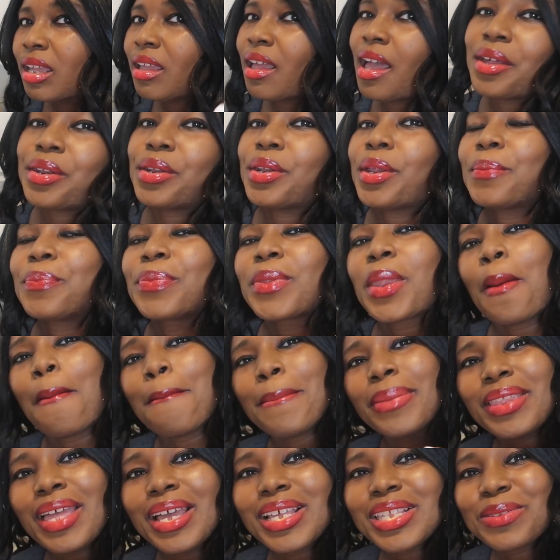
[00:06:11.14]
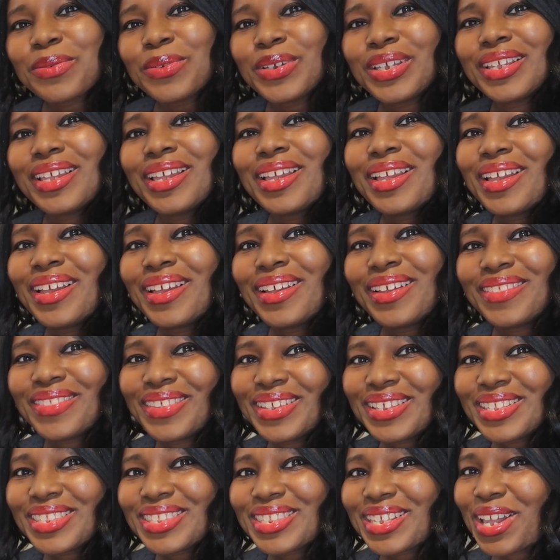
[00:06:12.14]
I don't know, but that's what
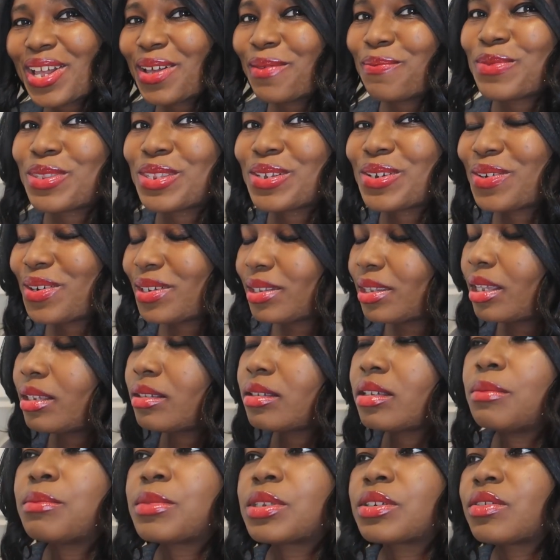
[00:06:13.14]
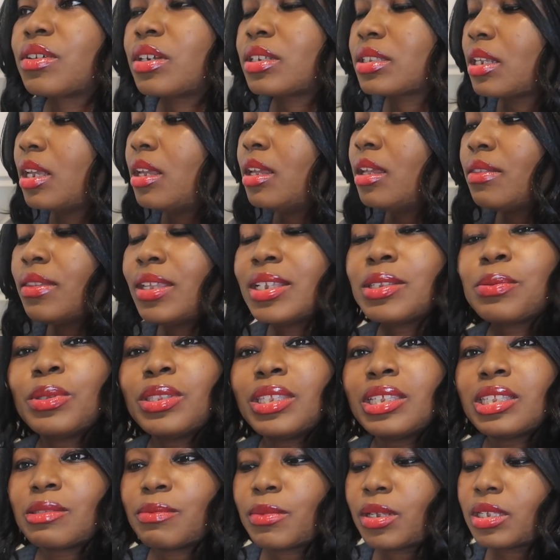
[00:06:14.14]
this comes across. That's
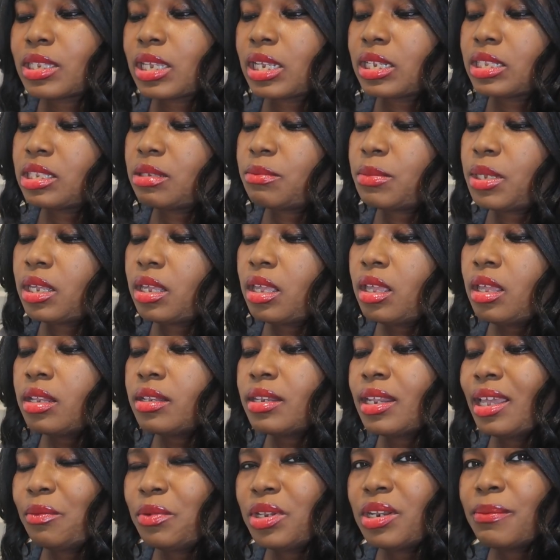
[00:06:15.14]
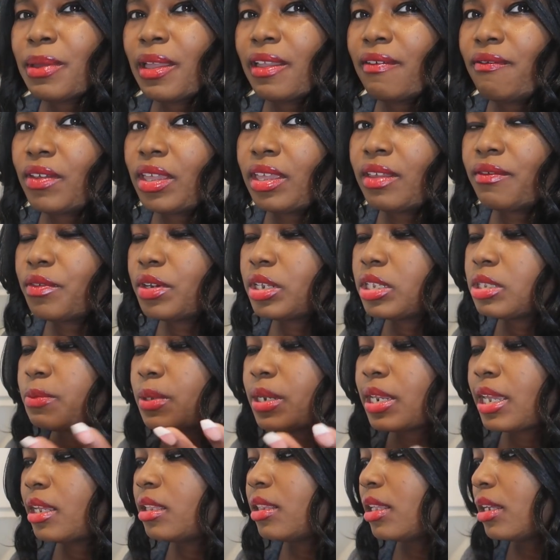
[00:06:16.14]
what this smells like to me. Not one of my favorites,
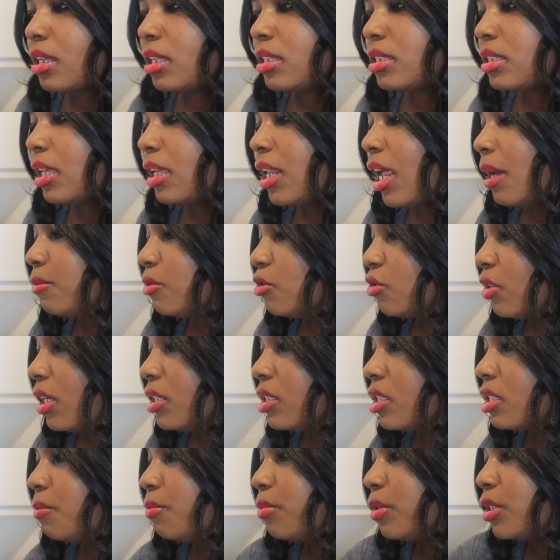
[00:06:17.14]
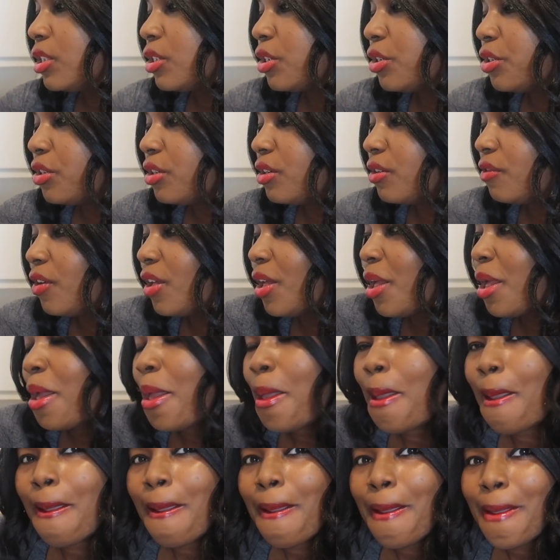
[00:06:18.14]
but like I said, I'm trying to preserve
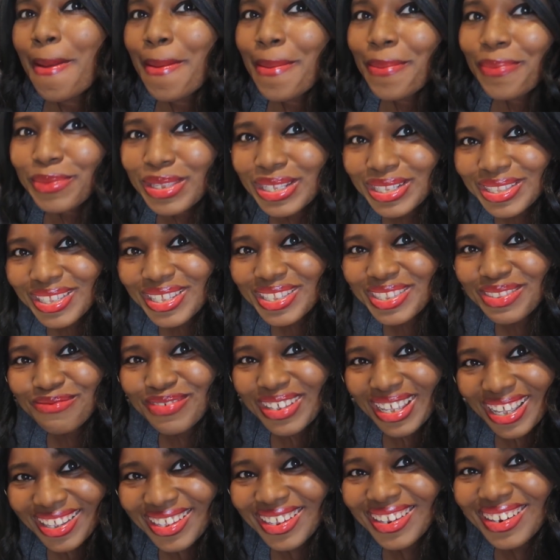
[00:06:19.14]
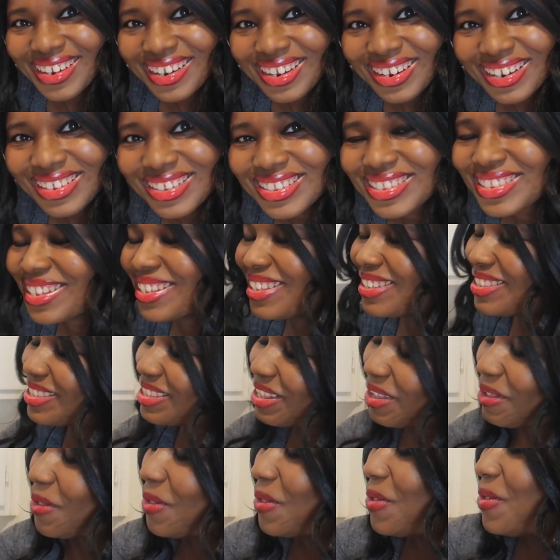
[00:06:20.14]
Mrs. Myers,
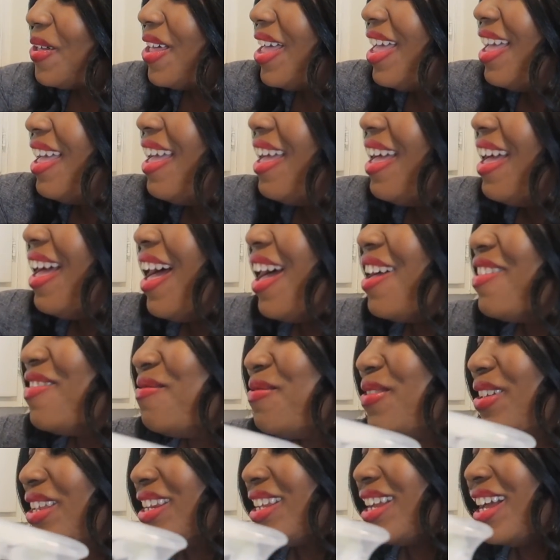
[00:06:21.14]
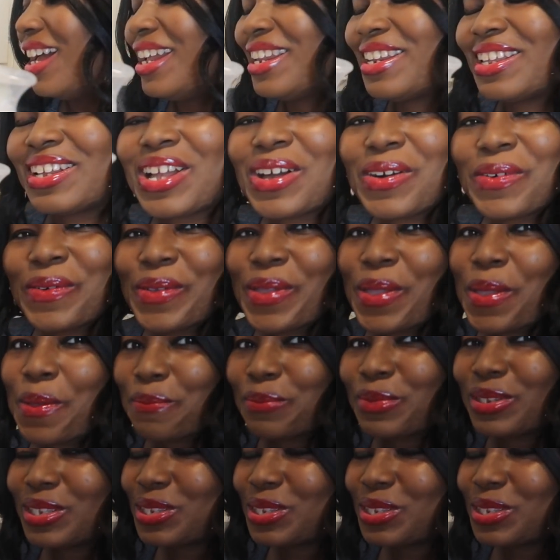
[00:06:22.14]
so I've been kind of going in